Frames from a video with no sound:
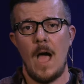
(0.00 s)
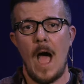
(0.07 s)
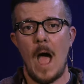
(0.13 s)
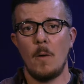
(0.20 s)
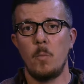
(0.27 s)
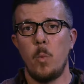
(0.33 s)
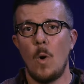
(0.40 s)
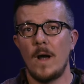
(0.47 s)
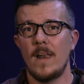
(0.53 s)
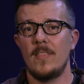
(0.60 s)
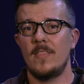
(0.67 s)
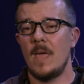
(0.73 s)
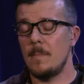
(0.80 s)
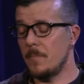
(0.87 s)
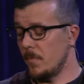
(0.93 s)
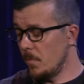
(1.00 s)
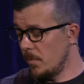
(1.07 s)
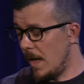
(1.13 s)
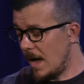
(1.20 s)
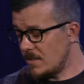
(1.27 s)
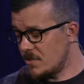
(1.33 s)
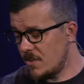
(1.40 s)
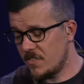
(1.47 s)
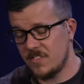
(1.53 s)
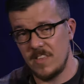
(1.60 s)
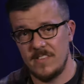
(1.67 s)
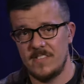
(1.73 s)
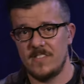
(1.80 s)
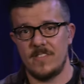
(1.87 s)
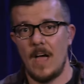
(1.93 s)
I wanted them not just
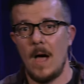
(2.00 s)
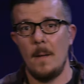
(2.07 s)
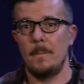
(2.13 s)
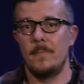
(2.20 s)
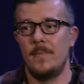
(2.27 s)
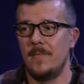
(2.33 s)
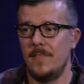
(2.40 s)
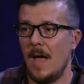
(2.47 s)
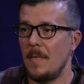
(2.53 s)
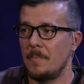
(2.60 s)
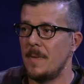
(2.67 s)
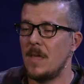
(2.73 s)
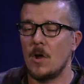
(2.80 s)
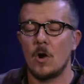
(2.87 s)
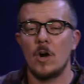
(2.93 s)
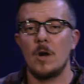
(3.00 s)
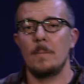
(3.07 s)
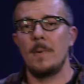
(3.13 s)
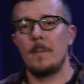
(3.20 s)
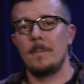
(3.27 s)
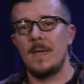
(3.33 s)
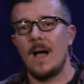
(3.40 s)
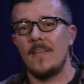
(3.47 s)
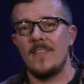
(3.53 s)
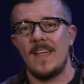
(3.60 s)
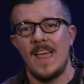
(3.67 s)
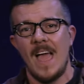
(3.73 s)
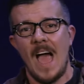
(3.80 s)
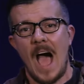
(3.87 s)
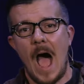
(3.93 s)
to stop, not be hurt, but beyond
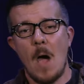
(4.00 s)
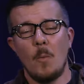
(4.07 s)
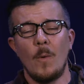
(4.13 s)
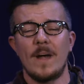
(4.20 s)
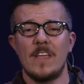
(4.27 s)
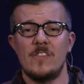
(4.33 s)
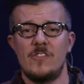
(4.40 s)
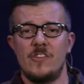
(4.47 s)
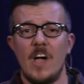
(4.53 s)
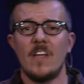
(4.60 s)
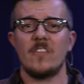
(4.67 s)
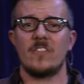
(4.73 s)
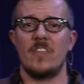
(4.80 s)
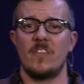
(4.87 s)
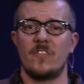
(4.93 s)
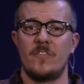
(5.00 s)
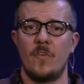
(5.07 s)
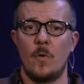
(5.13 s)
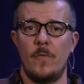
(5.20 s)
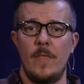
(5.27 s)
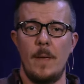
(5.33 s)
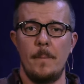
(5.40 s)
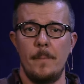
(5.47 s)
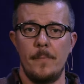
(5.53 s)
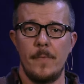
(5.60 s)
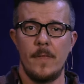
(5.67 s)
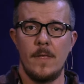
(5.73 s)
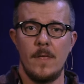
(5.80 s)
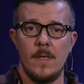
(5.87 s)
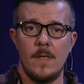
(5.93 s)
that, I wanted justice for them.
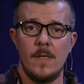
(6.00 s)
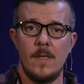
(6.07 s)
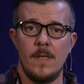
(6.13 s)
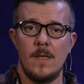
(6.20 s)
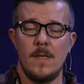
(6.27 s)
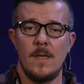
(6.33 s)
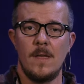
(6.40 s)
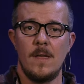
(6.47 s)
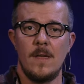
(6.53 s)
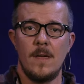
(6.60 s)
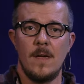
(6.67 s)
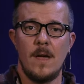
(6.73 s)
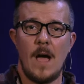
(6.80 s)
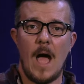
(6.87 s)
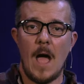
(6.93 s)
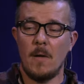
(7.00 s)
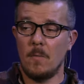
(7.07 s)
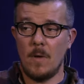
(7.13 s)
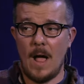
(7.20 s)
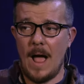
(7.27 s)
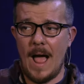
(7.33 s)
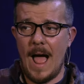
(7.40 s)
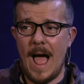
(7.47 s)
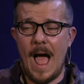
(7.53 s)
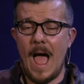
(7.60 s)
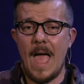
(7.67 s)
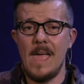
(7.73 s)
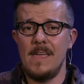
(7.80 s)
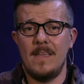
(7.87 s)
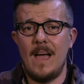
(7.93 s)
I,
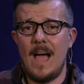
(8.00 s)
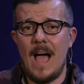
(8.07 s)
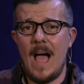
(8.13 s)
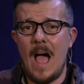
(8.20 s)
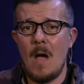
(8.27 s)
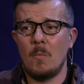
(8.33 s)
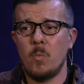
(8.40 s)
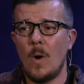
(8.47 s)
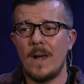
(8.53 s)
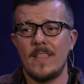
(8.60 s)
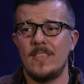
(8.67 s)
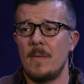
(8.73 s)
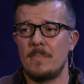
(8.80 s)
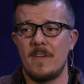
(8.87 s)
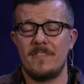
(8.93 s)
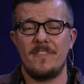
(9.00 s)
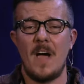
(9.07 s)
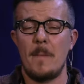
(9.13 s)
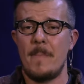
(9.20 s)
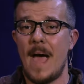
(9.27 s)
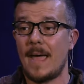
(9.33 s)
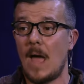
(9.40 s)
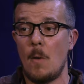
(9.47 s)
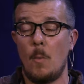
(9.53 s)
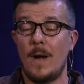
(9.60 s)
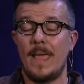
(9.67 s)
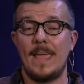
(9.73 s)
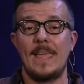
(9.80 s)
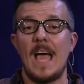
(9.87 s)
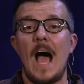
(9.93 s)
I, I wanted them to fight back. I
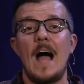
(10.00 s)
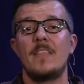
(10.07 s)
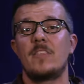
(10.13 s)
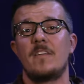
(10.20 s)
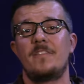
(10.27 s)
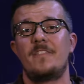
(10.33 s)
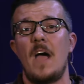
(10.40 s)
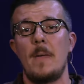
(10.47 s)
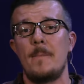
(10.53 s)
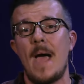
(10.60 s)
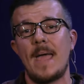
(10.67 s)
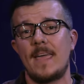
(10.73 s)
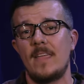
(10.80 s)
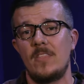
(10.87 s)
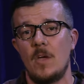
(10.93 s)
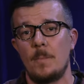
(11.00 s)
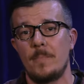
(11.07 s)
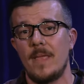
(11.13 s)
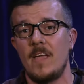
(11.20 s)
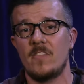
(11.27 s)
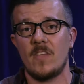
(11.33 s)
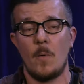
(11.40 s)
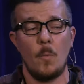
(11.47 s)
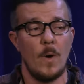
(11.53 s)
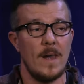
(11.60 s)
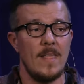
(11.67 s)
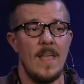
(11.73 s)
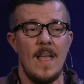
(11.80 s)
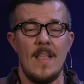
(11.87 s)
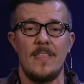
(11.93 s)
wanted God to fight back in their place. I
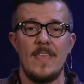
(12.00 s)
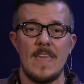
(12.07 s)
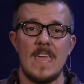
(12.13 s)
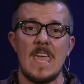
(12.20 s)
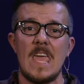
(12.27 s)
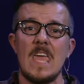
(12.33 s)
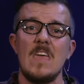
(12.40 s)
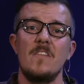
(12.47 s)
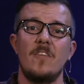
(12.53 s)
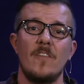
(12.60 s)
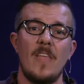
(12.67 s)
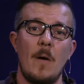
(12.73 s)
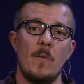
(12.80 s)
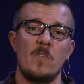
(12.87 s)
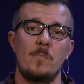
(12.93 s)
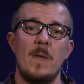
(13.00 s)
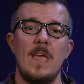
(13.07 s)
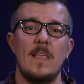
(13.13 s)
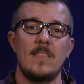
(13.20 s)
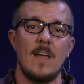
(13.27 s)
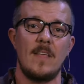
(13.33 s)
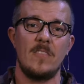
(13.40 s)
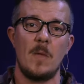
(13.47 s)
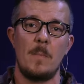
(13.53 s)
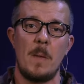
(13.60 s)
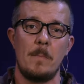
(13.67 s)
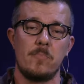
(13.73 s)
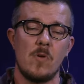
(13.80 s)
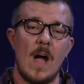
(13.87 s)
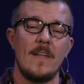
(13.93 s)
wanted the evil that was being done to
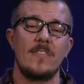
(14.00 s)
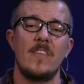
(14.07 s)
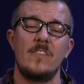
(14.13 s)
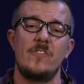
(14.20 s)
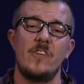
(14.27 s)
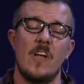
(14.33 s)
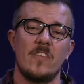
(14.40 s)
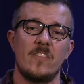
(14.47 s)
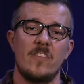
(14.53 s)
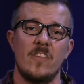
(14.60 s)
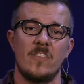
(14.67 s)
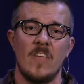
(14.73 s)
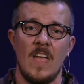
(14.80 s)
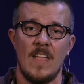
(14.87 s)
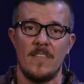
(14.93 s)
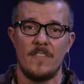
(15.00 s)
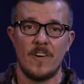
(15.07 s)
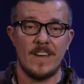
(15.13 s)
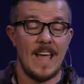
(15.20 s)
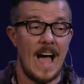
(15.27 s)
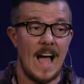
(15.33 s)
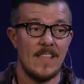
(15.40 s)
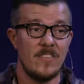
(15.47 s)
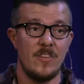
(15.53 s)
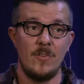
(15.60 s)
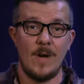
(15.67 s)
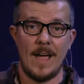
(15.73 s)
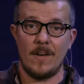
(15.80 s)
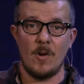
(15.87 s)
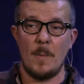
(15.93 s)
be brought to justice. For God
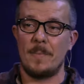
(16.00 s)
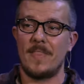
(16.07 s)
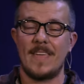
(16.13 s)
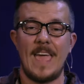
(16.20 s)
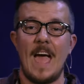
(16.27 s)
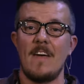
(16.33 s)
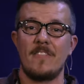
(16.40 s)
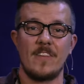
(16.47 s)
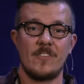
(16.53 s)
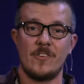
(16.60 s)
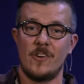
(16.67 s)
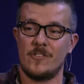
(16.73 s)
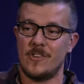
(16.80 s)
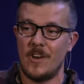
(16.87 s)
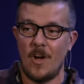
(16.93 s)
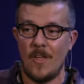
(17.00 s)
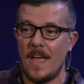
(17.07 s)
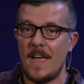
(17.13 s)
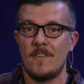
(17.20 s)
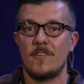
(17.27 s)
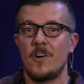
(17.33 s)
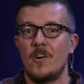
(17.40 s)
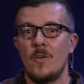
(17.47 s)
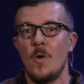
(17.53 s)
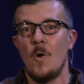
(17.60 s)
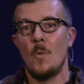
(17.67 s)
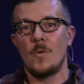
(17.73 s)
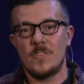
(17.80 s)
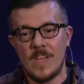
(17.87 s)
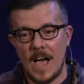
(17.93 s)
to, I grew up in the Catholic Church, and all I ever heard
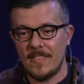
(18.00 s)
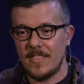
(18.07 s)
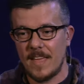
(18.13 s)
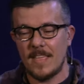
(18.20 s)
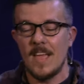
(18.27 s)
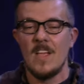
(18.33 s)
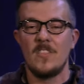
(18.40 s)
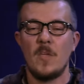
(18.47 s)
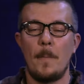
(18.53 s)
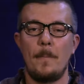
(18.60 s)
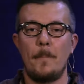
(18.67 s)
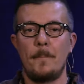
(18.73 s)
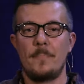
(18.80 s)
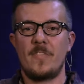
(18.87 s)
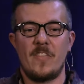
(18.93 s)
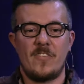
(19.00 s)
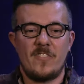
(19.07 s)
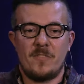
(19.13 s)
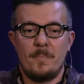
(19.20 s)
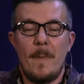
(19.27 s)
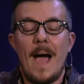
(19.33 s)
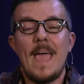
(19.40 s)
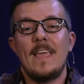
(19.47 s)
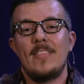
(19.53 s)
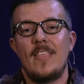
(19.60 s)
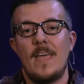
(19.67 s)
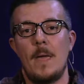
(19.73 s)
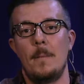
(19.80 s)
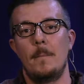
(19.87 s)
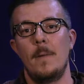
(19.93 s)
was God like to, to smite
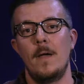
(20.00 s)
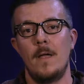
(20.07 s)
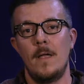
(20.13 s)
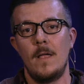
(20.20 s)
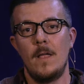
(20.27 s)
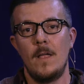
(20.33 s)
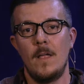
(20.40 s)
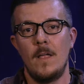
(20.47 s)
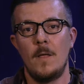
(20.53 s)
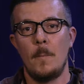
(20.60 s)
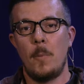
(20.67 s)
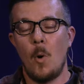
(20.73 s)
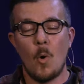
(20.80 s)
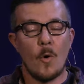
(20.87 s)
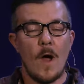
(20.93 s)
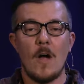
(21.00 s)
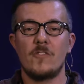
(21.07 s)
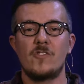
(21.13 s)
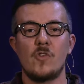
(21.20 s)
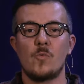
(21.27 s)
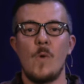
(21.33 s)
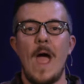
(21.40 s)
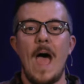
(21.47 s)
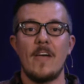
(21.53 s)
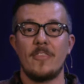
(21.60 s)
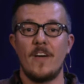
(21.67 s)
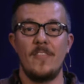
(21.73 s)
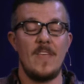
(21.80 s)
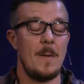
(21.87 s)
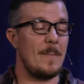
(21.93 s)
them pour out your wrath
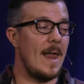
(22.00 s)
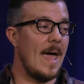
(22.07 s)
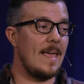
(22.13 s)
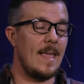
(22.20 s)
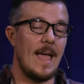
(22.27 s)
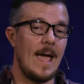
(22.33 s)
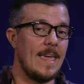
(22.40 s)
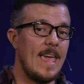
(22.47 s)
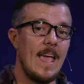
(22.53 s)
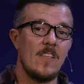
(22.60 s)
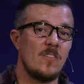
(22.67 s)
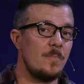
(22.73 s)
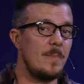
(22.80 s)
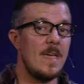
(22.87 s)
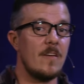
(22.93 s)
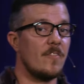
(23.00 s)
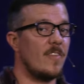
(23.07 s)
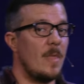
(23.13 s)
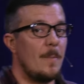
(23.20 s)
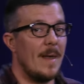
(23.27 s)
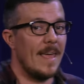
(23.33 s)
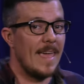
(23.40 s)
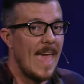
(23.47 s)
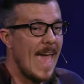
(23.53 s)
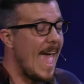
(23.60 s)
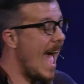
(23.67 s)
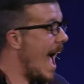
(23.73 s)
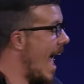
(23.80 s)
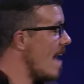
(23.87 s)
on them. And I, I can't speak for them, but I, I